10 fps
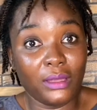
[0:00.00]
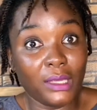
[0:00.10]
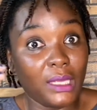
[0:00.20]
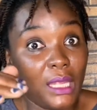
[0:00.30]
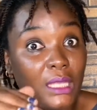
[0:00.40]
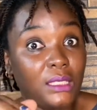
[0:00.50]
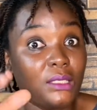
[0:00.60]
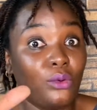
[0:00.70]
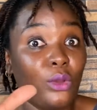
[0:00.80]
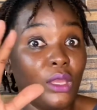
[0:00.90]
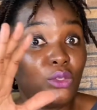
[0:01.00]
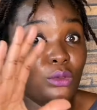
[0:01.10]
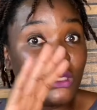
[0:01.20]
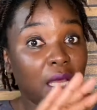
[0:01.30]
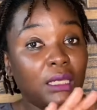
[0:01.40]
it's going to
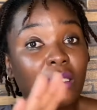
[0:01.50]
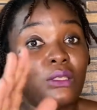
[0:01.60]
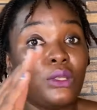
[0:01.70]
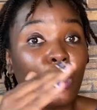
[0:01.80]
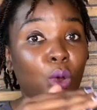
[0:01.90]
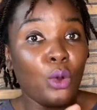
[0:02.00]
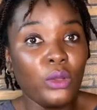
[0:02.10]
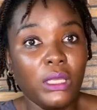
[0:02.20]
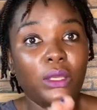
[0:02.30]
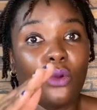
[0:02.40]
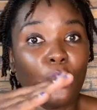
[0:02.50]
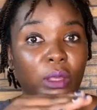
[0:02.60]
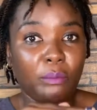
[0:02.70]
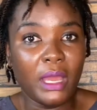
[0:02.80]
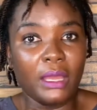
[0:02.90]
start slowly going
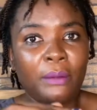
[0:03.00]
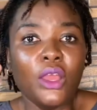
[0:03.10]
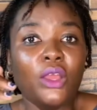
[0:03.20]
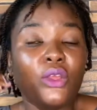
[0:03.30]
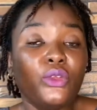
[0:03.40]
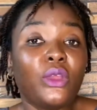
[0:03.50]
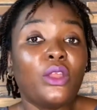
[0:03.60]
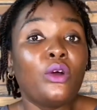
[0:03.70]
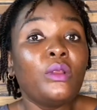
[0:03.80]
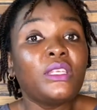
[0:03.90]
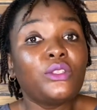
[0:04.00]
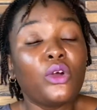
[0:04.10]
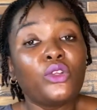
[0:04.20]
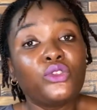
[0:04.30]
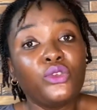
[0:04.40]
back. You can always
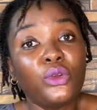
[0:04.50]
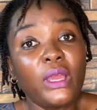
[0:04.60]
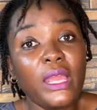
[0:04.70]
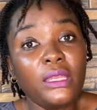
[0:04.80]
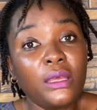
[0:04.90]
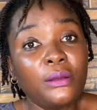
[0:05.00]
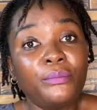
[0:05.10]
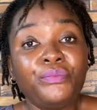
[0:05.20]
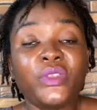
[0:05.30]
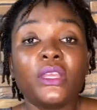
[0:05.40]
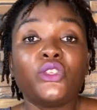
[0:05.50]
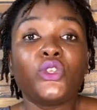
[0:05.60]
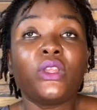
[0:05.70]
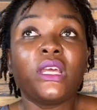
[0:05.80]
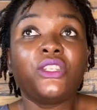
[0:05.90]
talk to your gyna so
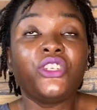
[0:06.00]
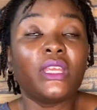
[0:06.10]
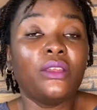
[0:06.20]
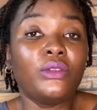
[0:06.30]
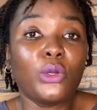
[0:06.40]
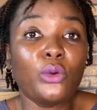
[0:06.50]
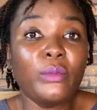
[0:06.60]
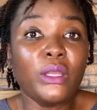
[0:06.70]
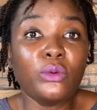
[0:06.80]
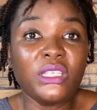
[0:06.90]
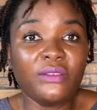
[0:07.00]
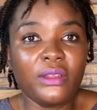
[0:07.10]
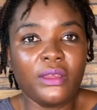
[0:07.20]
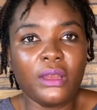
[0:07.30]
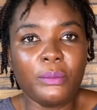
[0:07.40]
that she can recommend whatever
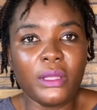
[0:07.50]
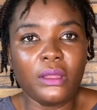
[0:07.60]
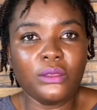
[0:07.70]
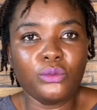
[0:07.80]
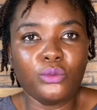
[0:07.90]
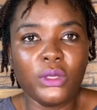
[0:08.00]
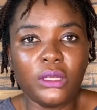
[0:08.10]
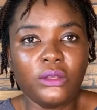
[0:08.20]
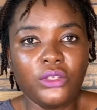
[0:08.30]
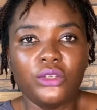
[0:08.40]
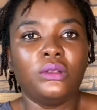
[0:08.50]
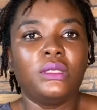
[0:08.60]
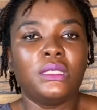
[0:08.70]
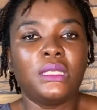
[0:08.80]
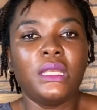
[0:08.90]
therapy that she'll
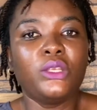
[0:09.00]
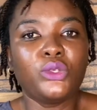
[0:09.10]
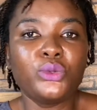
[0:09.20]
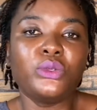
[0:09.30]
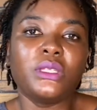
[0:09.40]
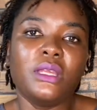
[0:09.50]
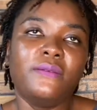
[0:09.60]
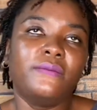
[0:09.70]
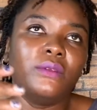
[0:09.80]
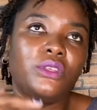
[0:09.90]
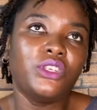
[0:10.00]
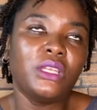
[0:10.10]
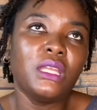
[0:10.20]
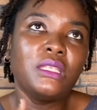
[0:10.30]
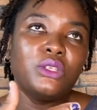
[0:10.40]
see suit. If she
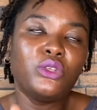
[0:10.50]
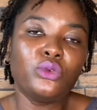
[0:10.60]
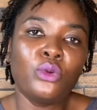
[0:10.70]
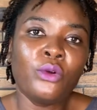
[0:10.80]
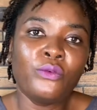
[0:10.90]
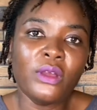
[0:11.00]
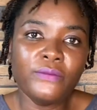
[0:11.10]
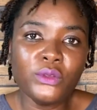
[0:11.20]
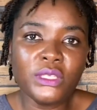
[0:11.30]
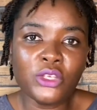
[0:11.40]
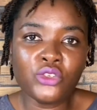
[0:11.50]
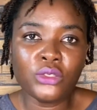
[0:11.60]
needs you to go for a few sessions